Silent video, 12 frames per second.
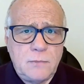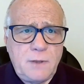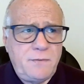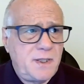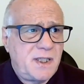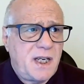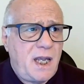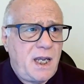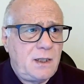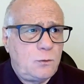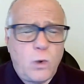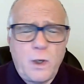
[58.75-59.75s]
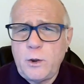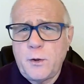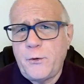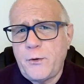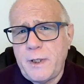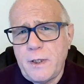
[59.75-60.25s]
even say 20 or
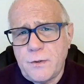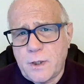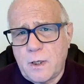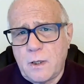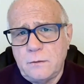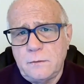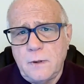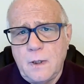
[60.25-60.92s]
30 years ago.